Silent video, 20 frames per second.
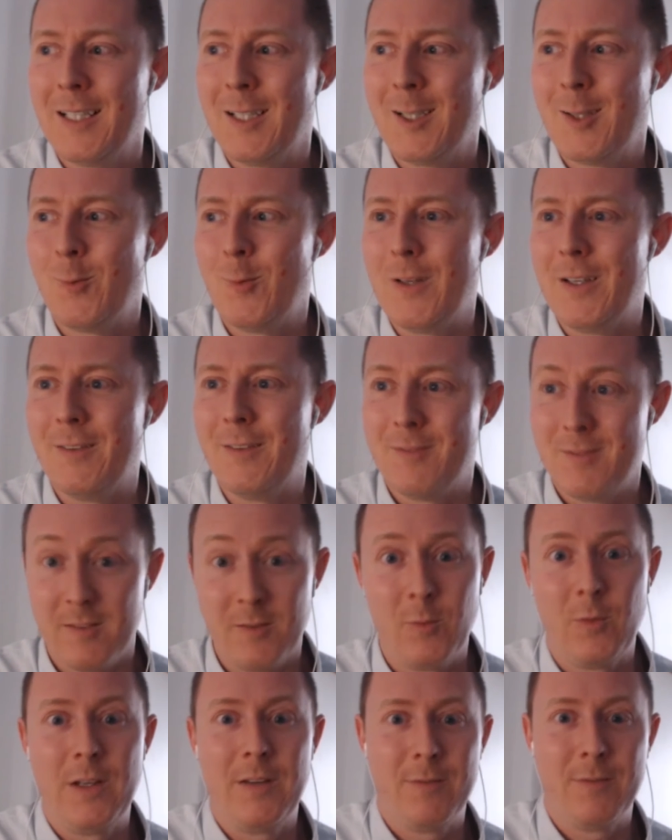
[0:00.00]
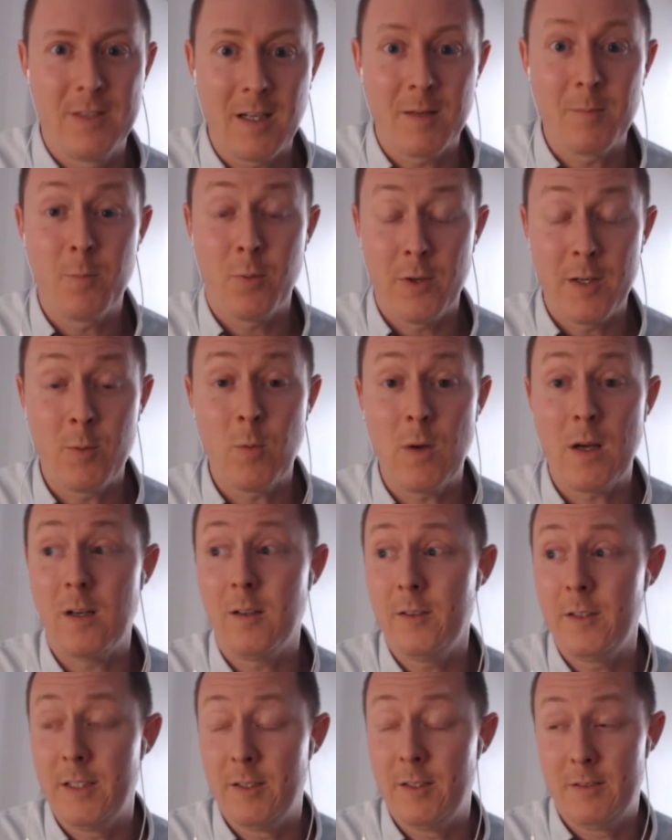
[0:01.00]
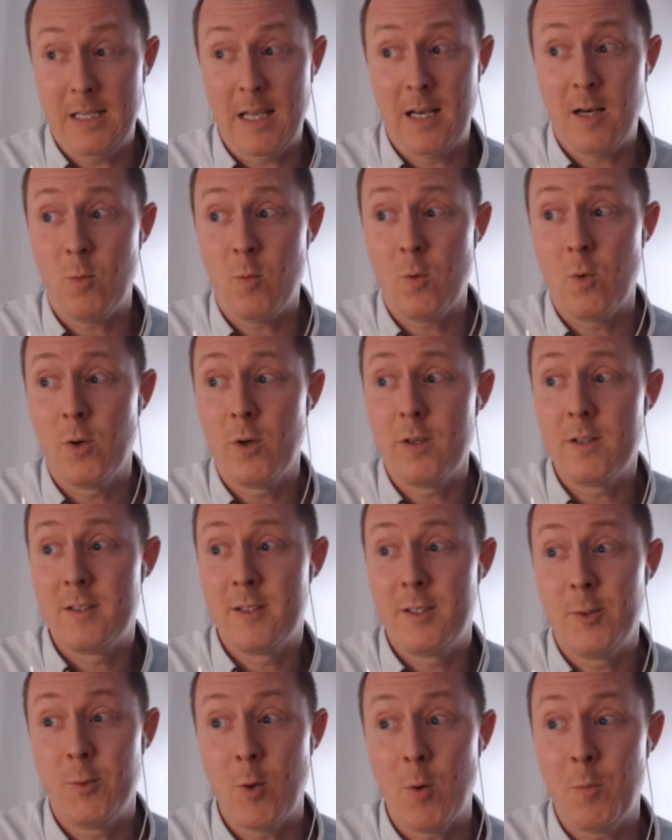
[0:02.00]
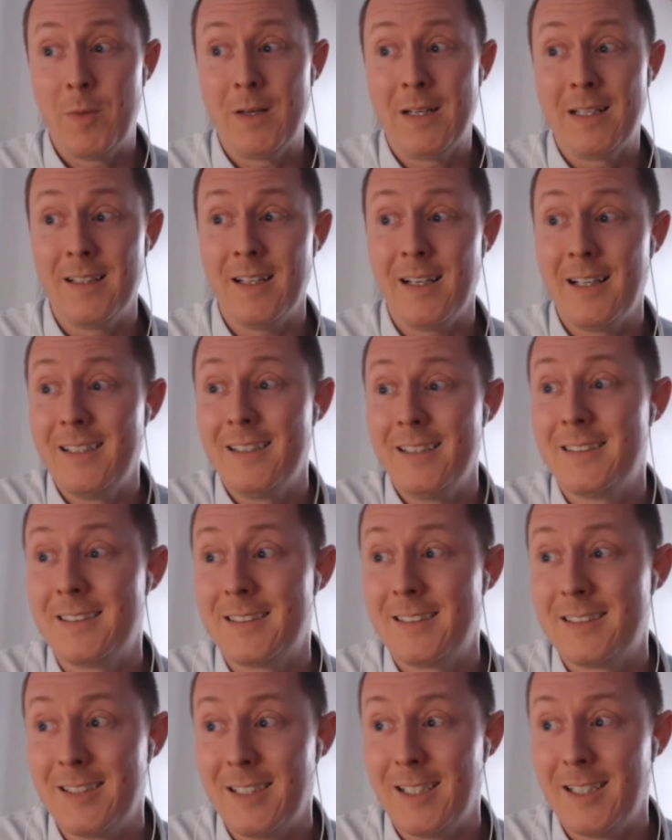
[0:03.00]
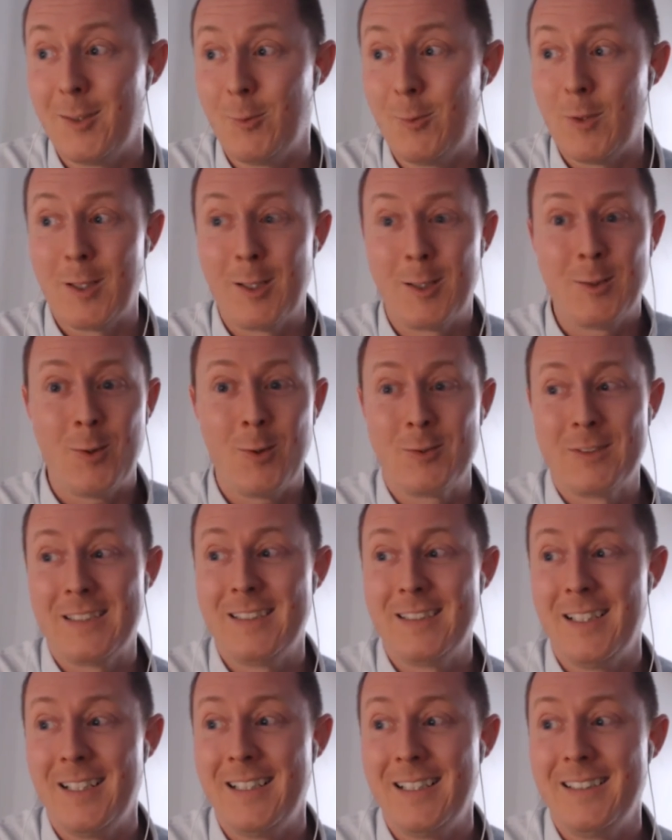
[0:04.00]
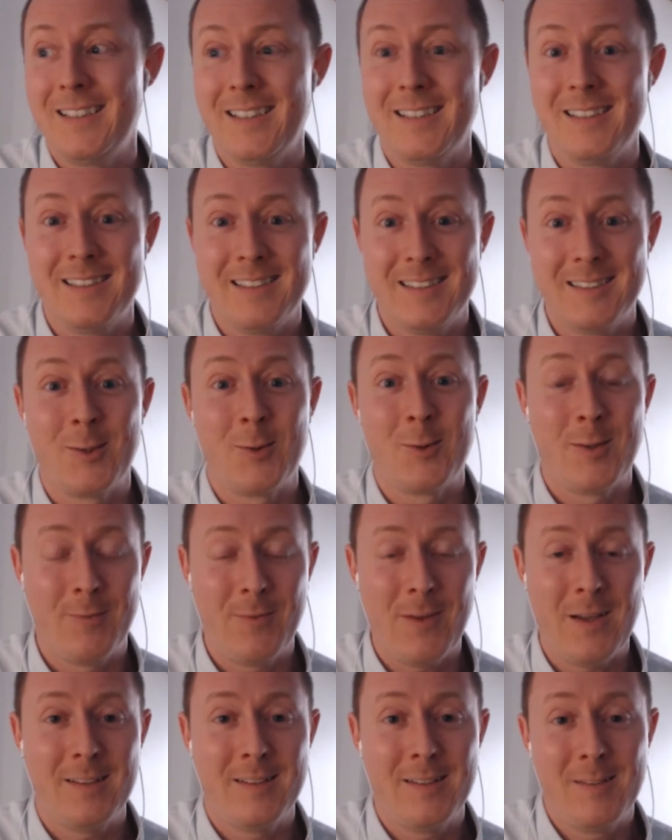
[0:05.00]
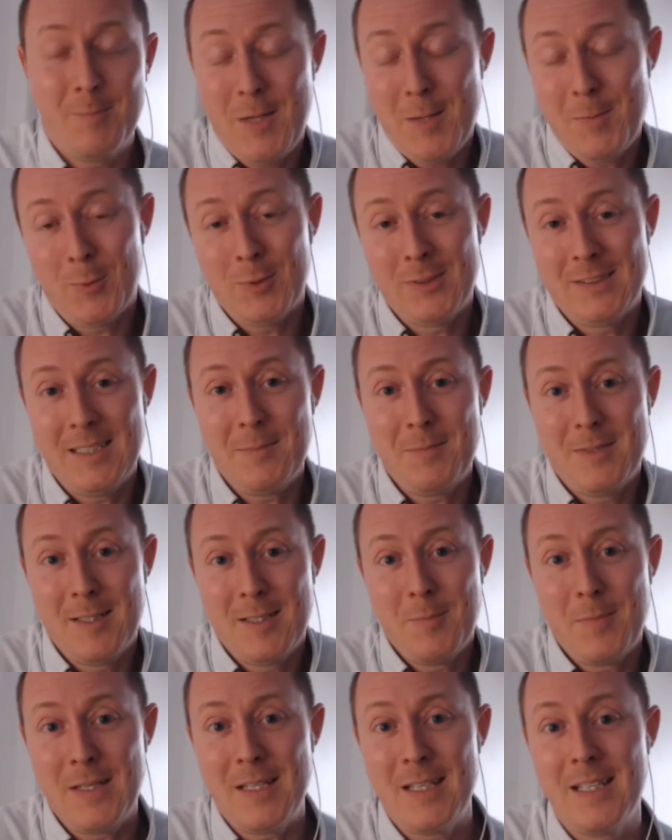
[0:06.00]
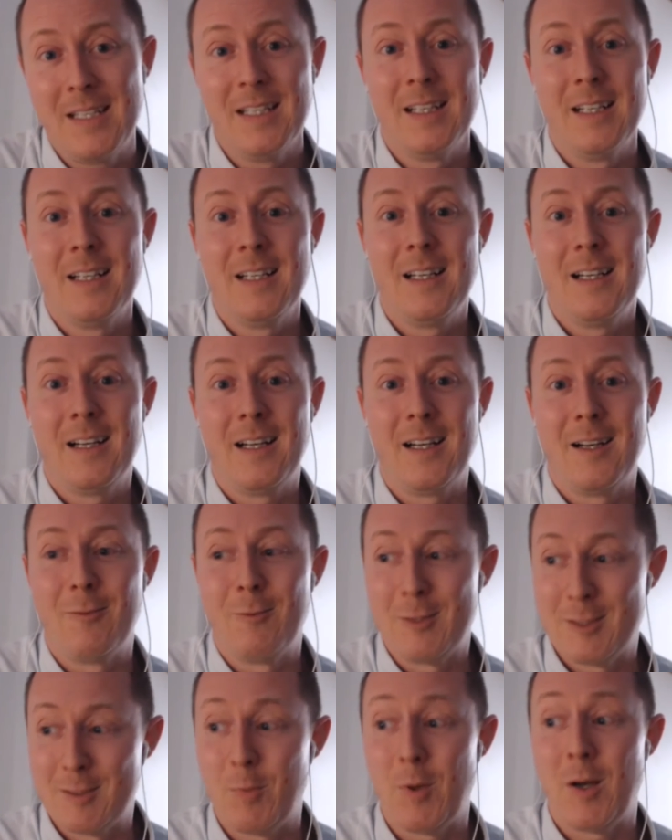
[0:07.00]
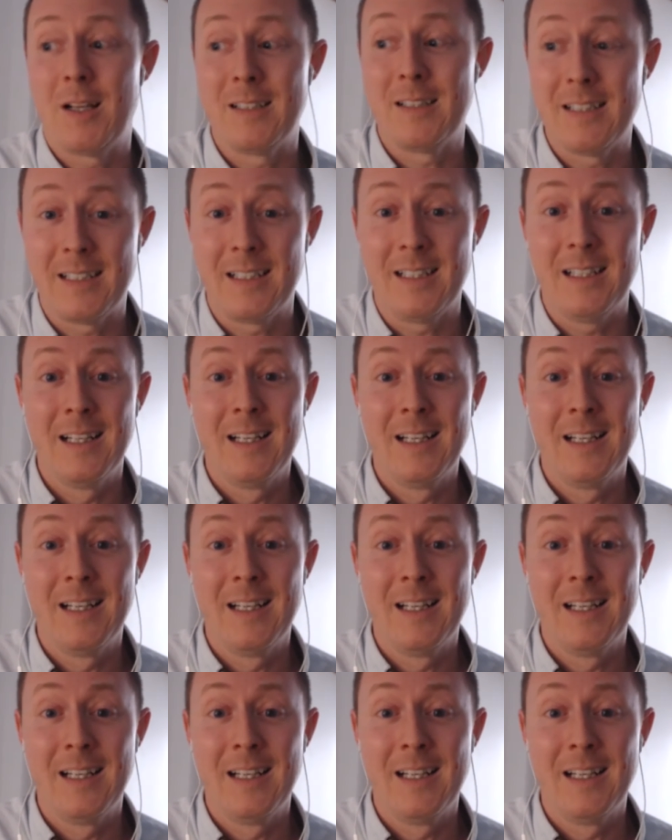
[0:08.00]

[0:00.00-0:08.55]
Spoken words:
We've done pretty well, 10 awards, 2 opening nights, 1 closing night. And so the people seem to be responding.